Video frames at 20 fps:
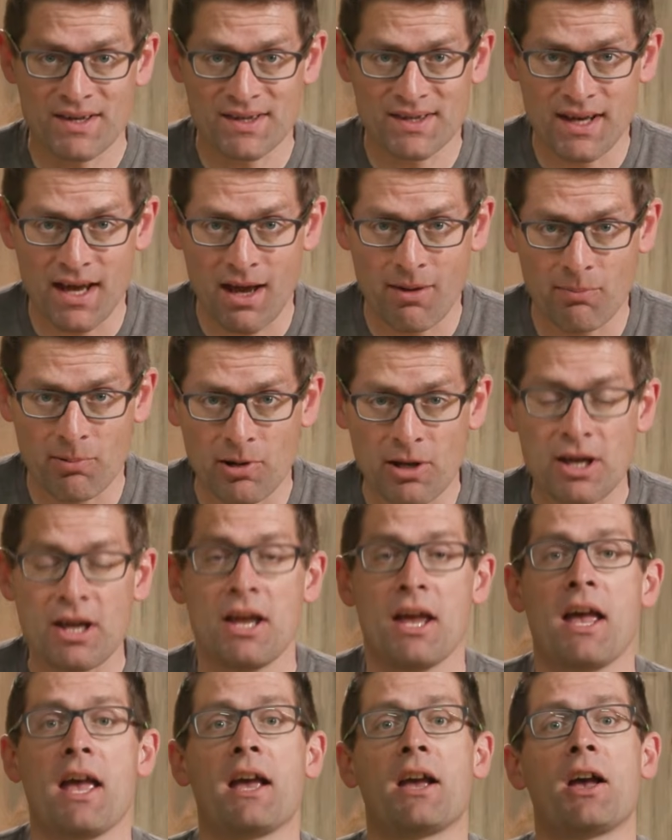step
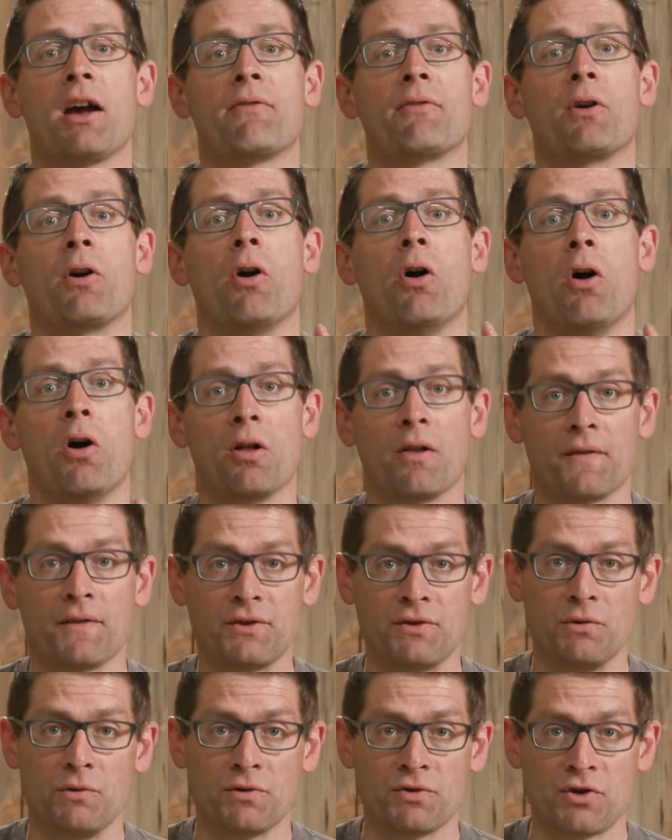and cover all the
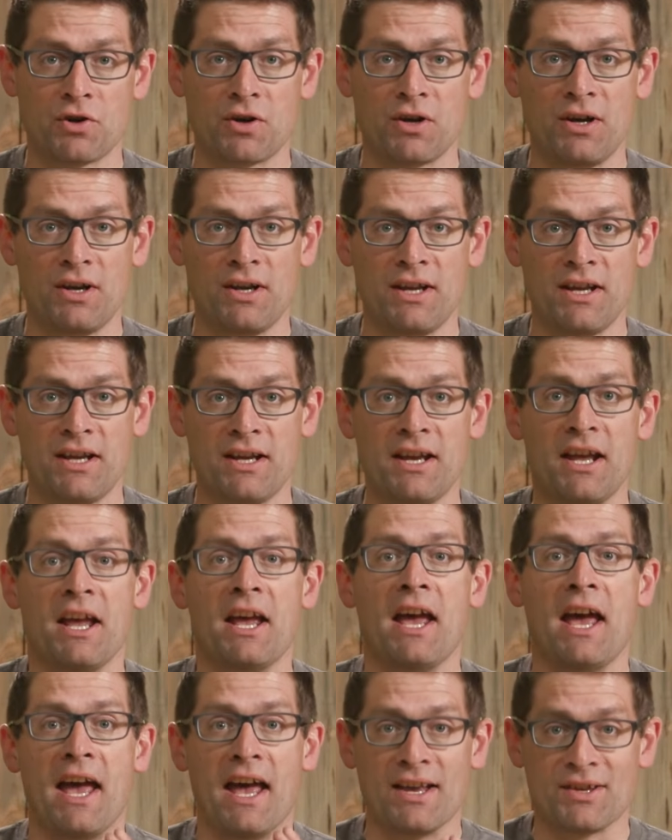tools you're going to need
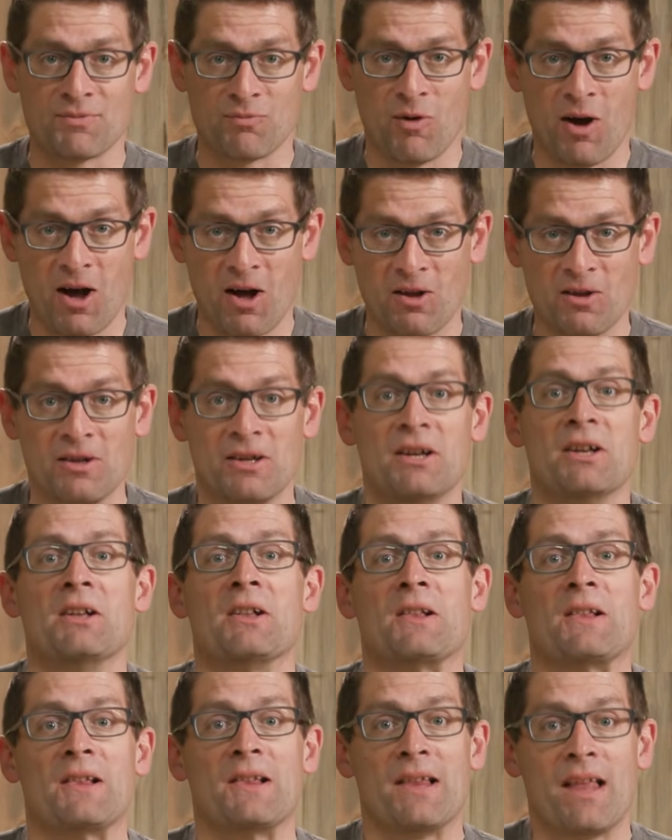as well.
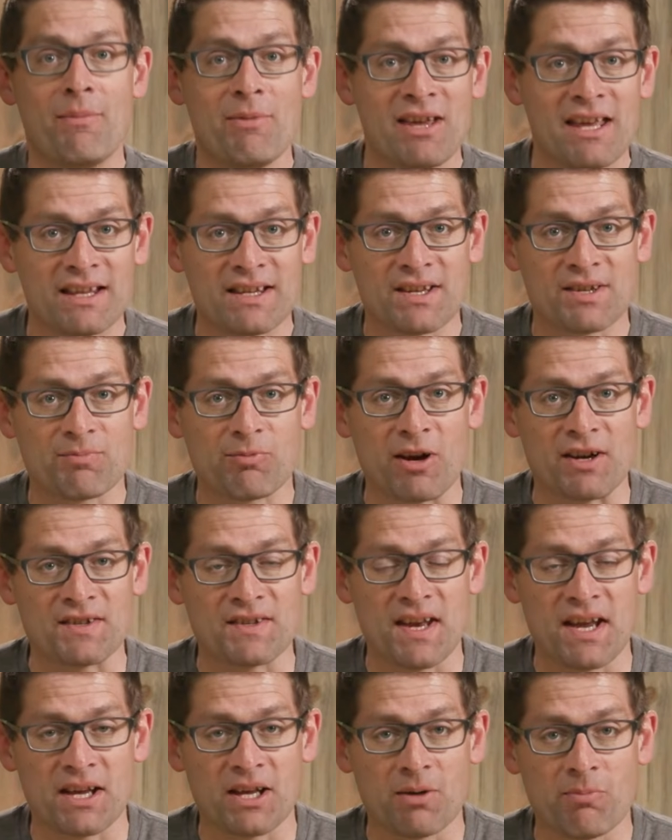Let me get this press
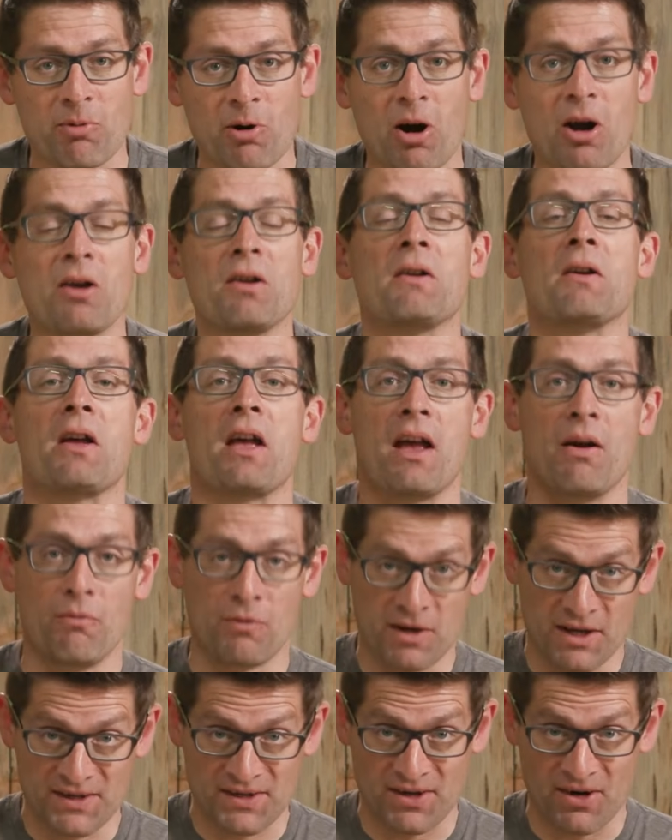taken apart and we'll
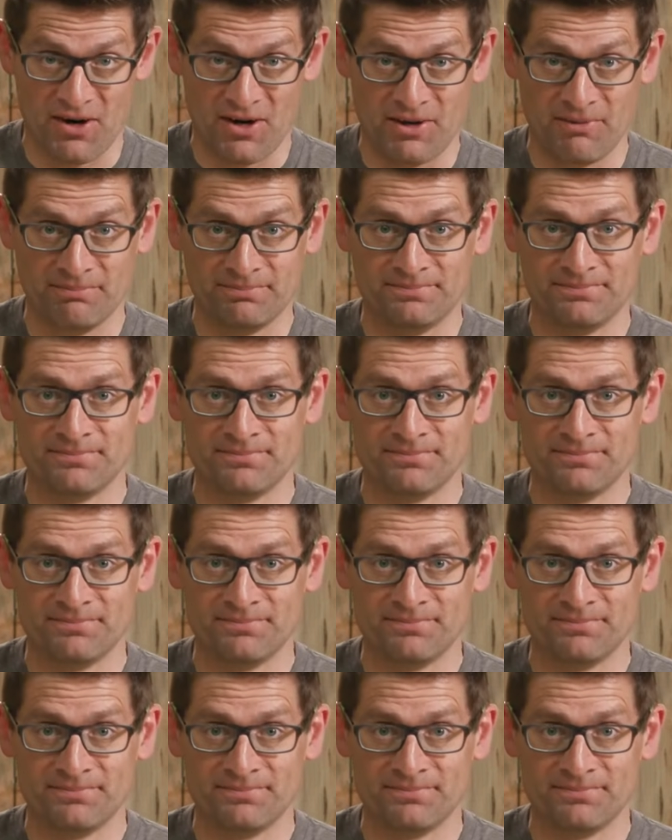get started.